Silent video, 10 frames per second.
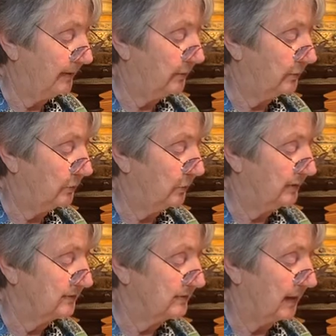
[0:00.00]
bhikkhu
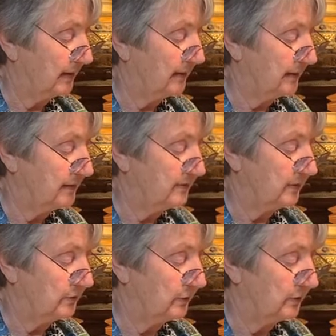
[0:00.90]
is not
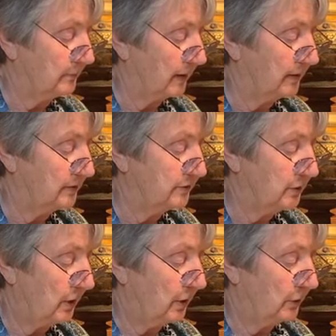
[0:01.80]
easy to admonish,
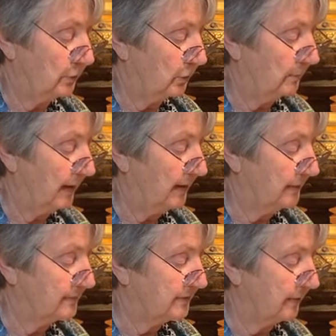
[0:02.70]
nor make
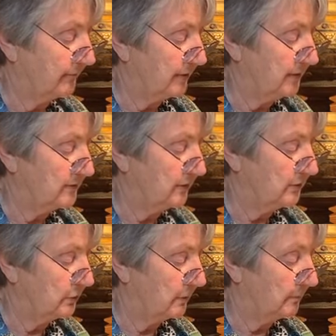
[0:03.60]
himself easy
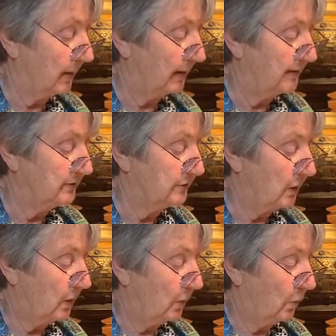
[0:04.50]
to admonish
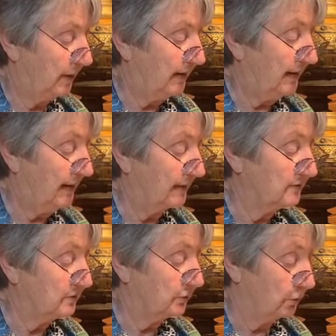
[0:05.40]
when he
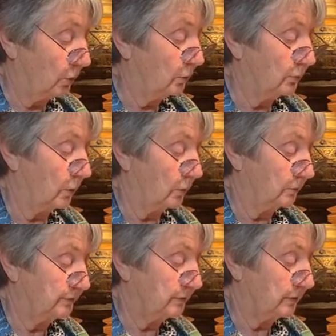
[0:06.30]
gets no
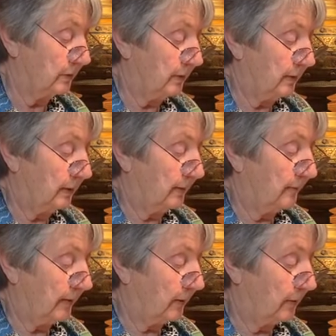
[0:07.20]
robes,
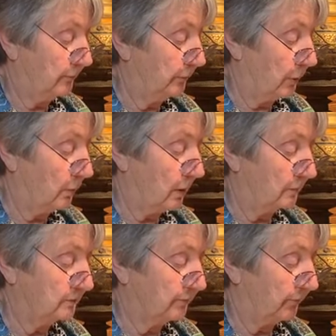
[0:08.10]
no
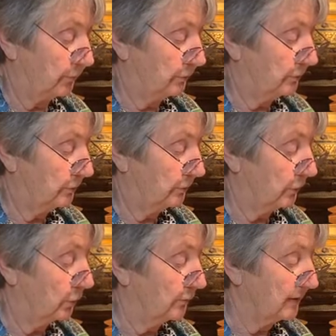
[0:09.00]
alms food,
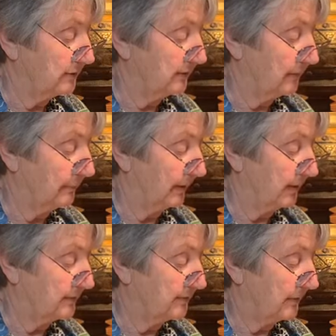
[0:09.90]
no resting
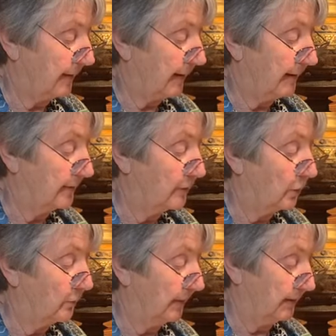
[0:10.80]
place, and
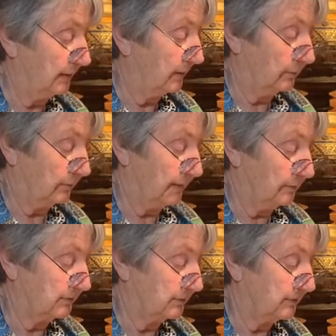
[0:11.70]
no medical
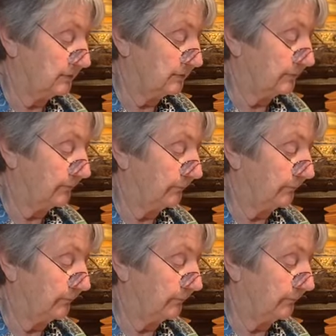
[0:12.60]
requisites.